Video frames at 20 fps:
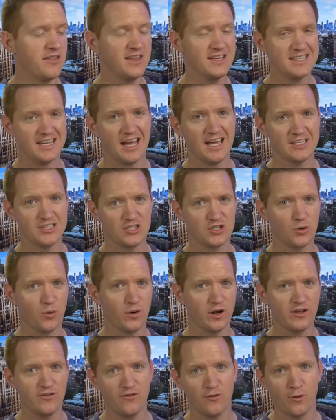This has
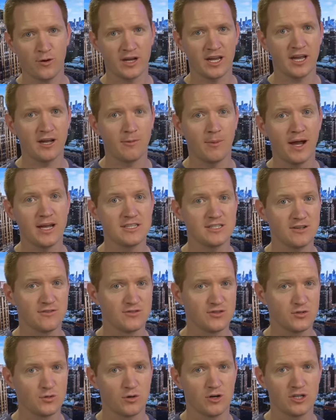twenty-four gigabytes
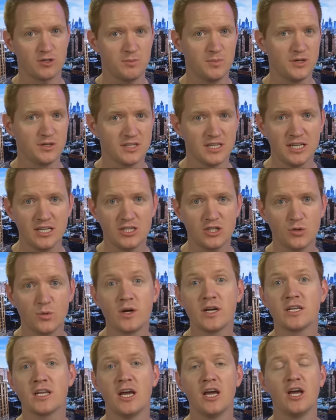of storage built into
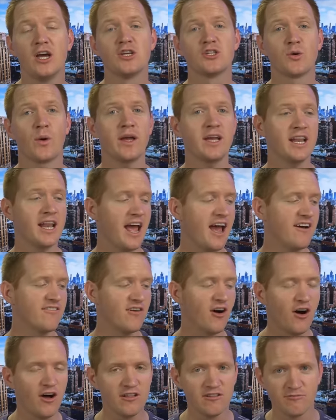it, so I can have
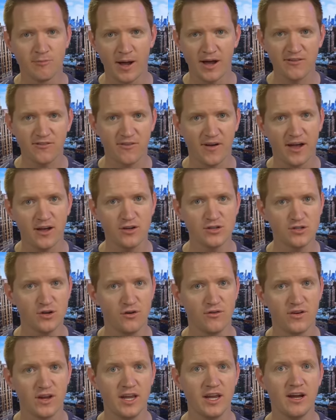all of my files
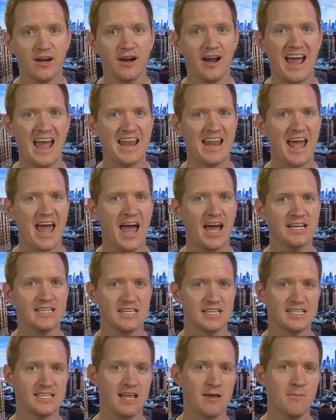over here and
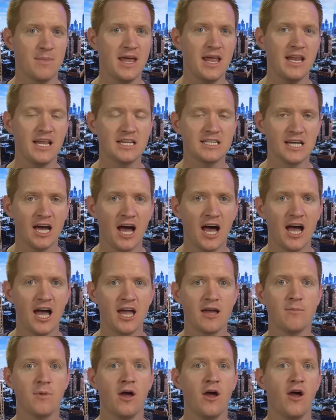access them anytime
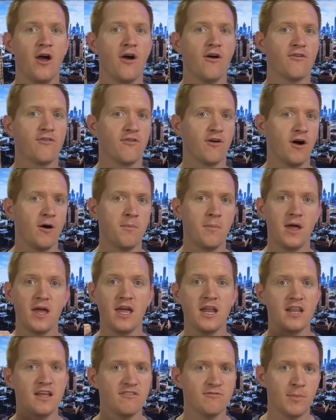time from
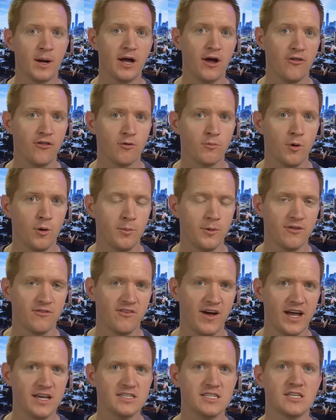any of my other mobile
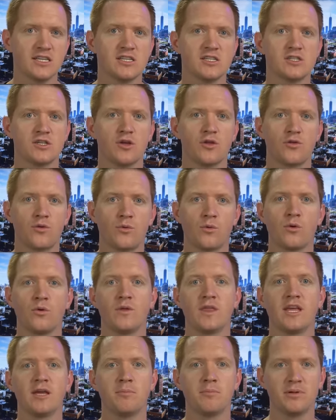devices
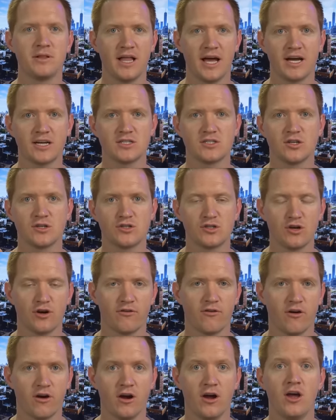through the Plex
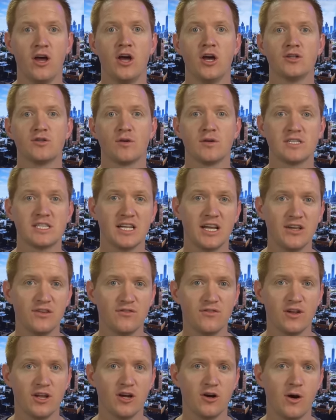server. So in
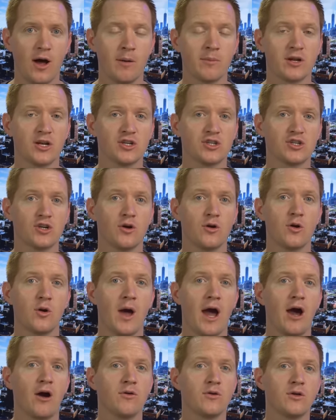today's video, I'm going to show
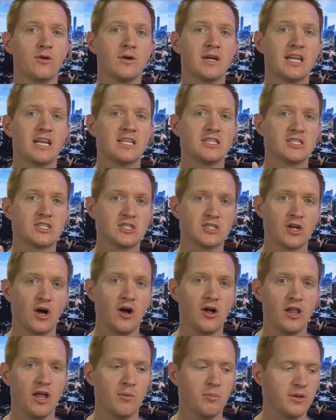you how you can
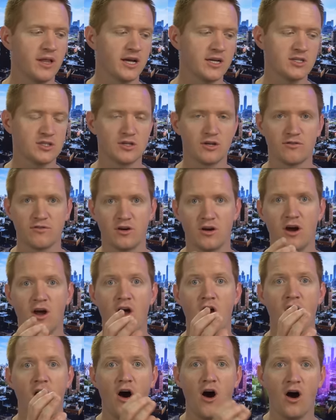install a Plex server
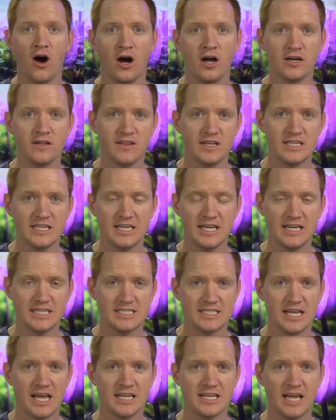on the D
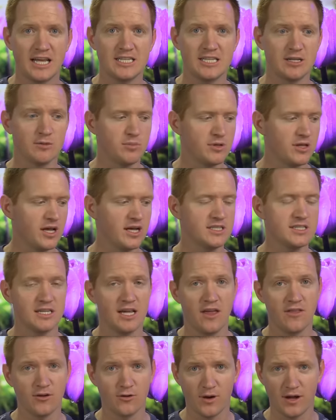S ten nineteen plus.
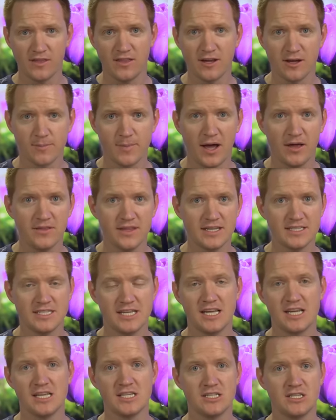And the great thing about this
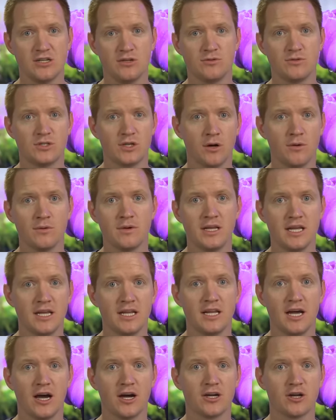is you don't
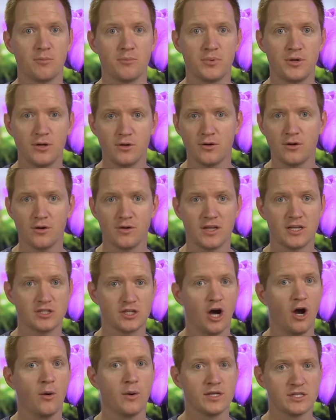need a computer
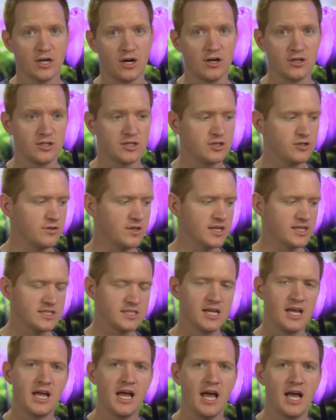that's always on to do
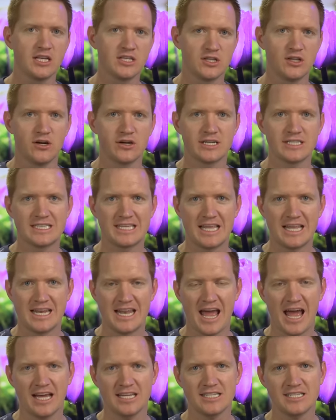this. As long as the
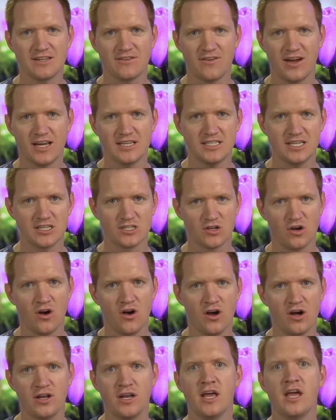N A S device is
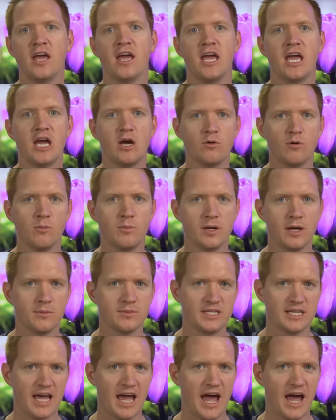on, it will be
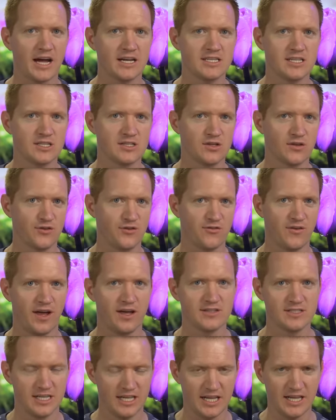able to access those
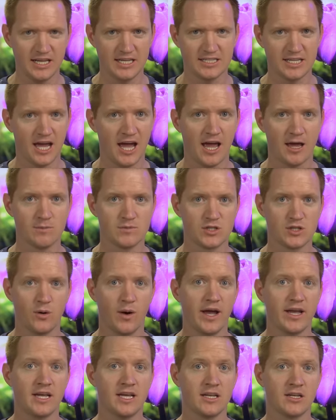files at any time. So
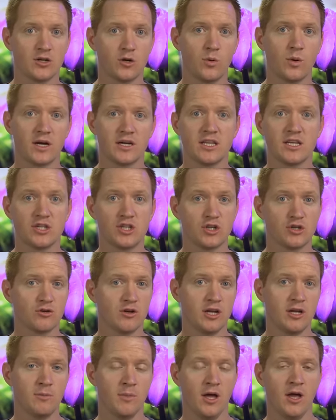I can quickly
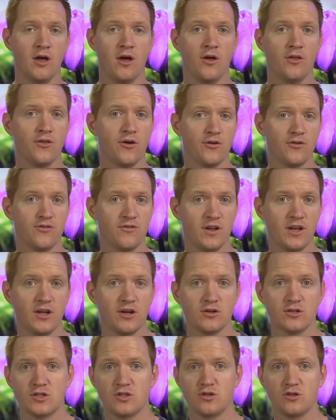stream those
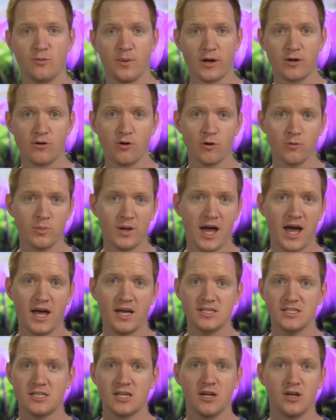videos to my
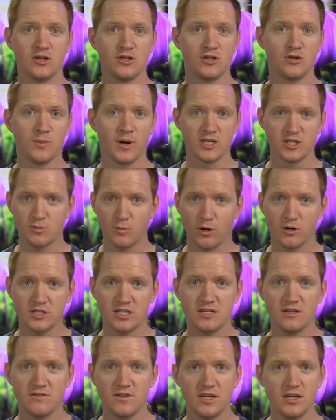Chromecast, to my smart
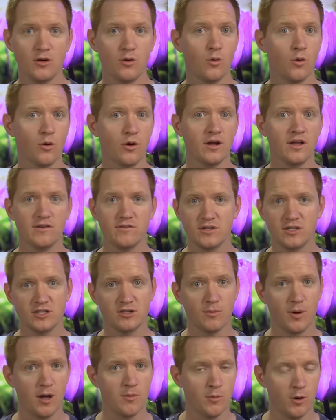T V, or even
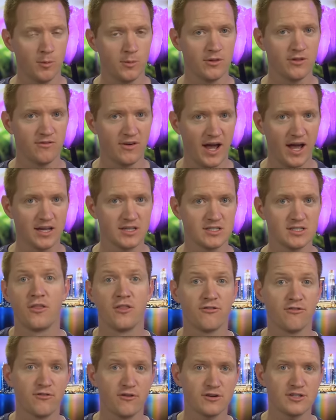to my mobile device.
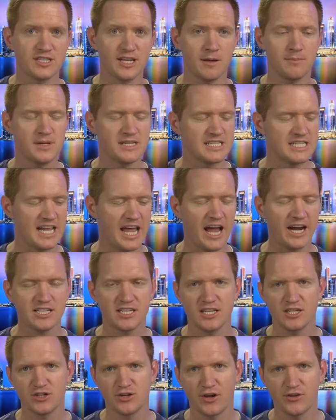The first step is to
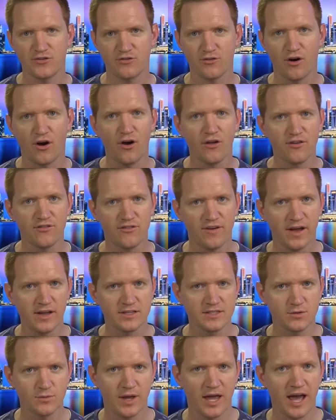actually transfer all the
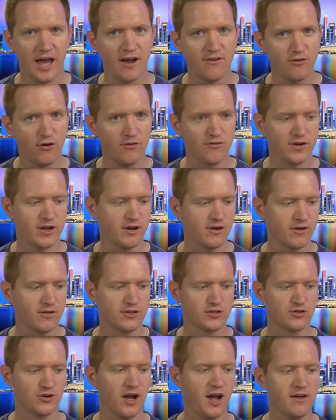files that we have over here on
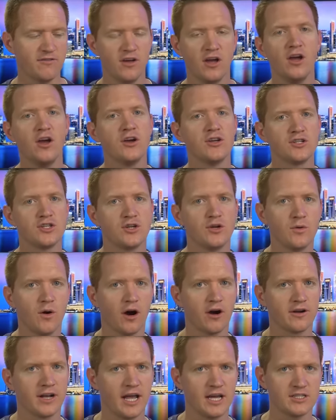the drive to
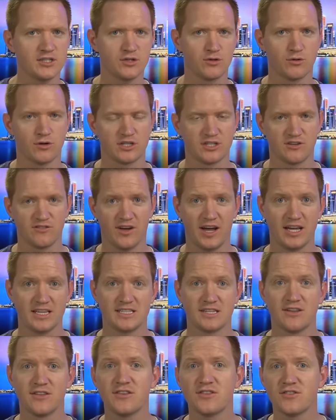our N A S storage
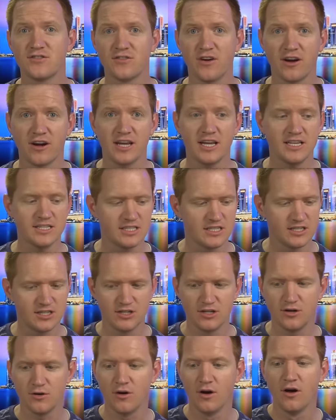device. Now, this is very easy to
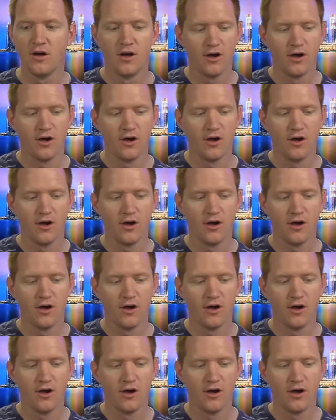do.